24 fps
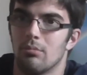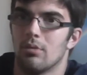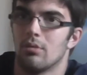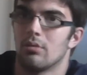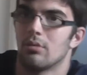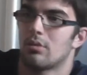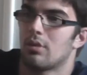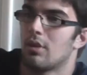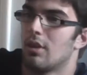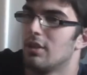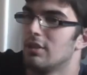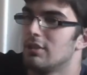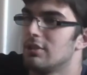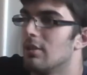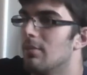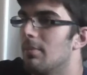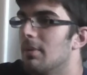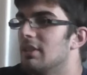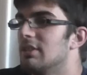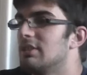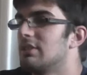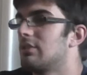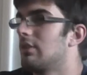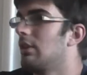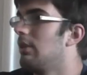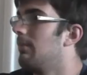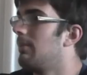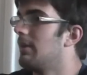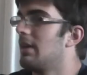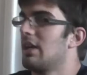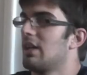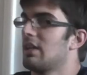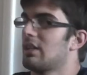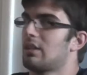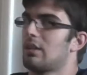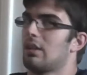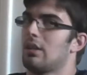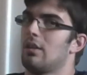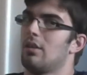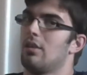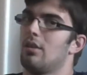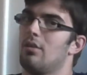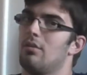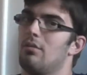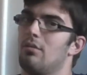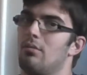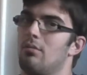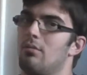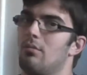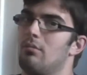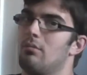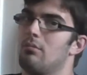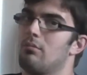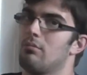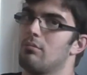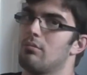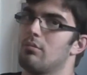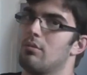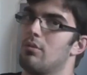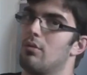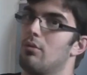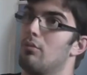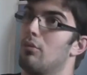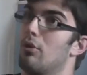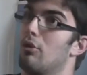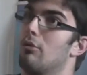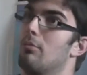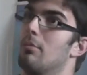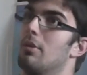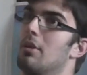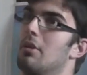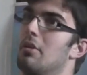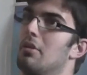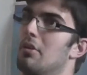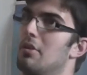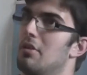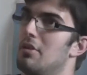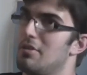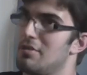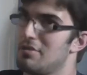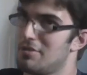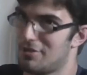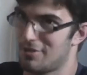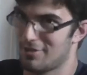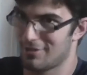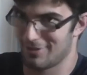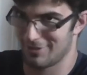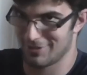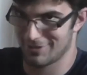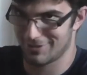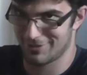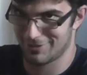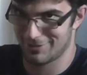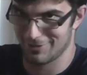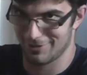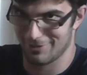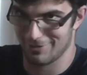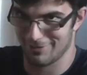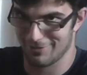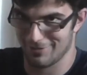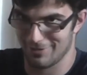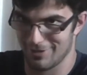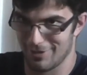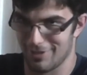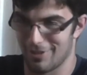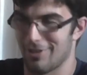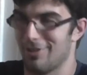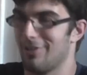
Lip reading: Okay, so basically back in the Roman Age, the Stone